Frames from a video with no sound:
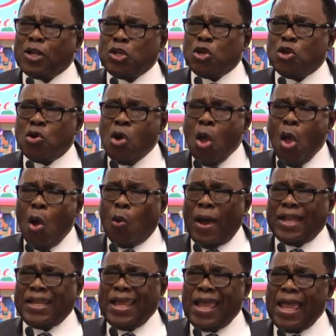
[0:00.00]
you,
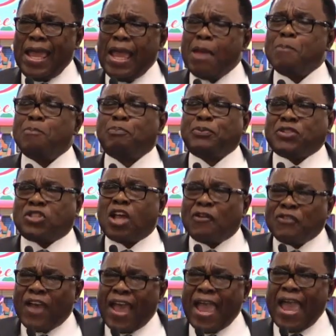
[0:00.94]
when the imps of
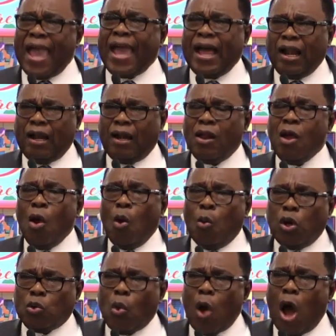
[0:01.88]
hell
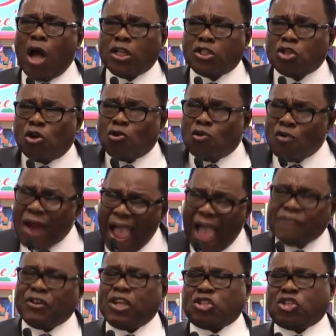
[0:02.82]
would want to
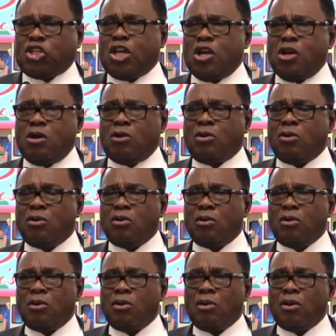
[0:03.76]
ravish you,
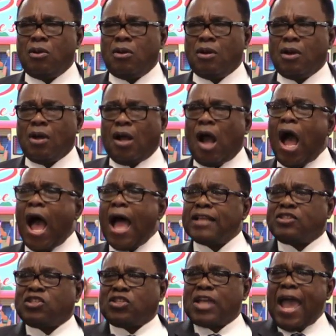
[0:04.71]
God
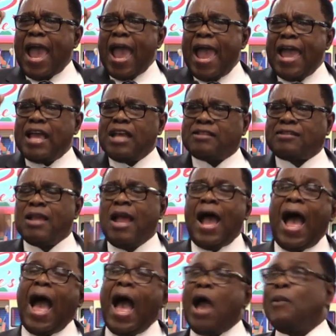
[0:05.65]
says,
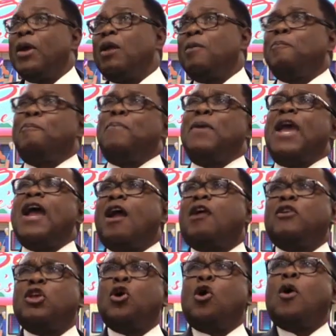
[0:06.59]
I will
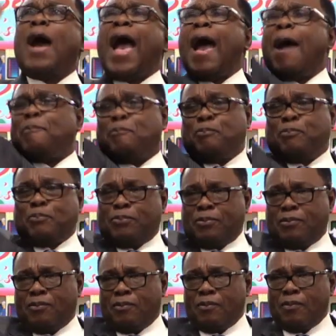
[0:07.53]
bear you
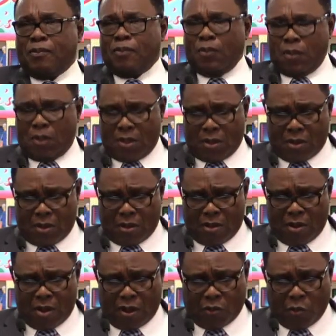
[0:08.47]

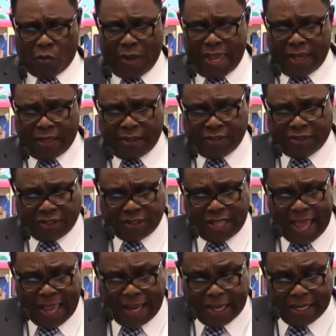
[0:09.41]
up on wings
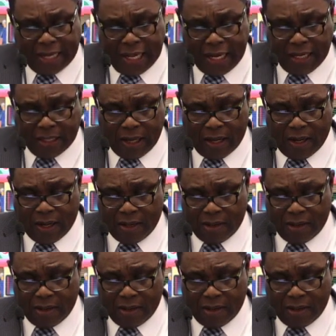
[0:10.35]
like an eagle.